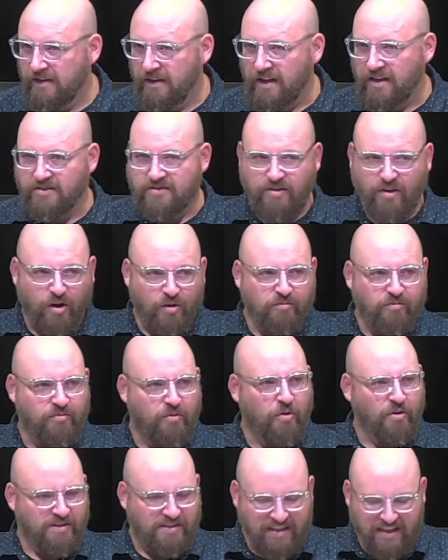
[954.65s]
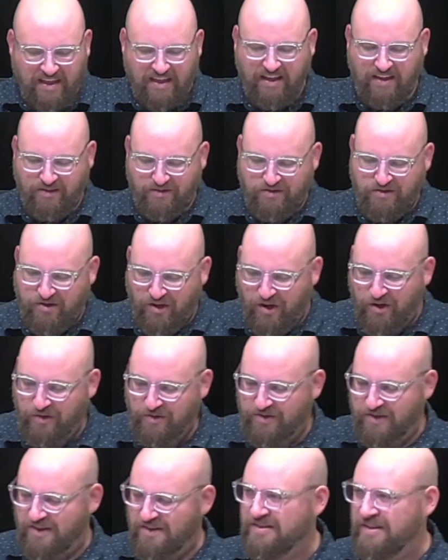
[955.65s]
And Psalm 14
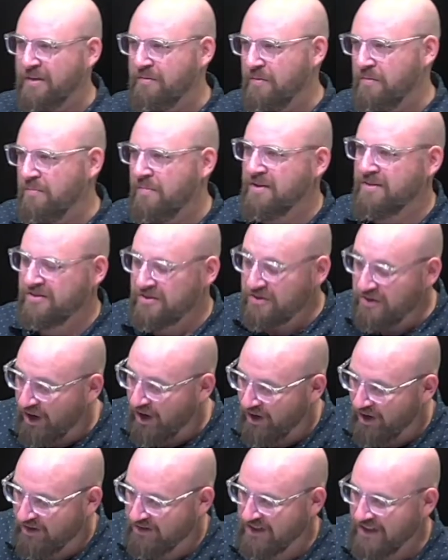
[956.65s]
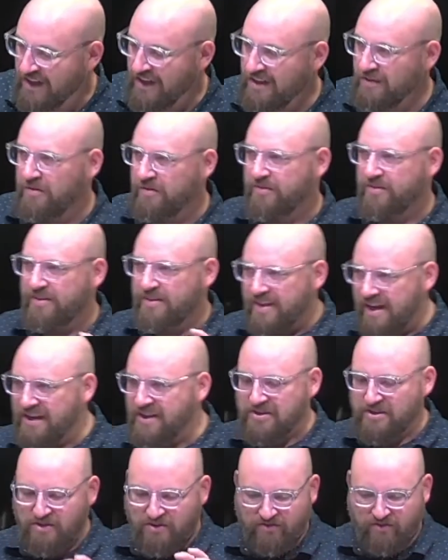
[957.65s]
shows us that we must start with the
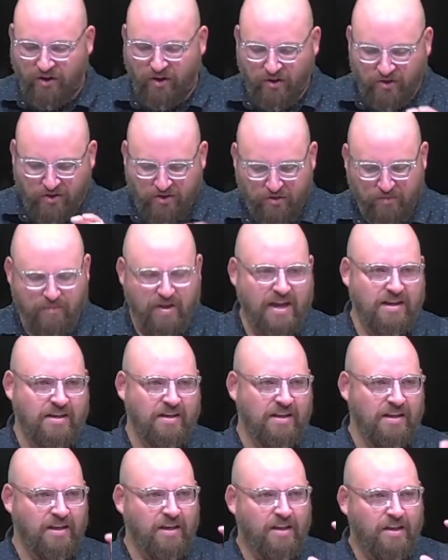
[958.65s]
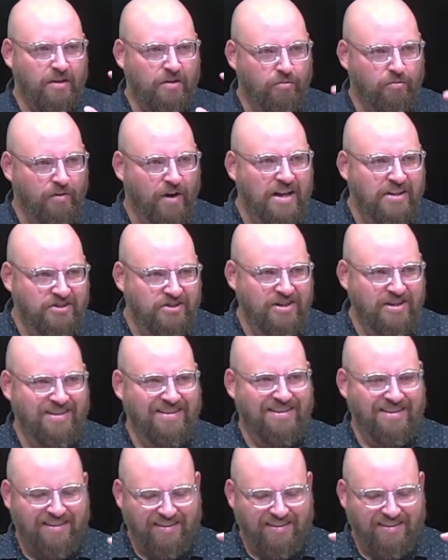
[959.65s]
nature of all humanity: wretched,